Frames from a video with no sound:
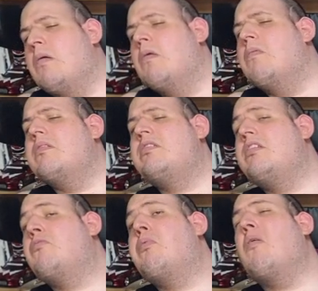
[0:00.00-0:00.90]
which
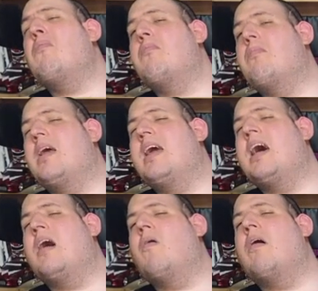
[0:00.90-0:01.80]
is probably
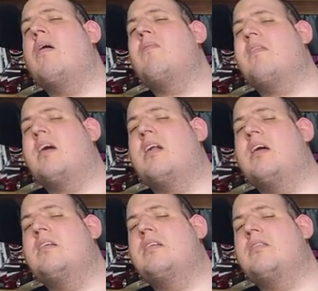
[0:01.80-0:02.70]
how I'm
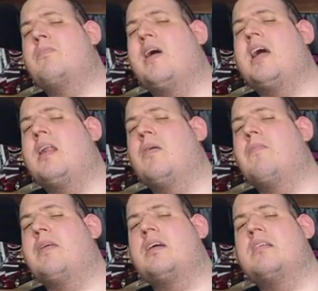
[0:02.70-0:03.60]
gonna display them
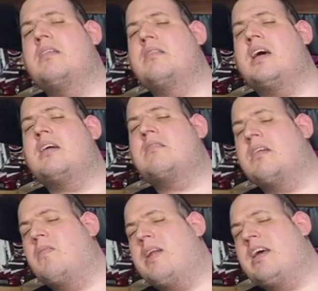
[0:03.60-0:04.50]
because it takes
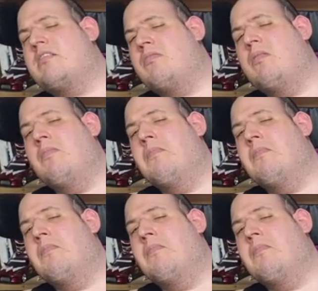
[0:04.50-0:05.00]
up less room.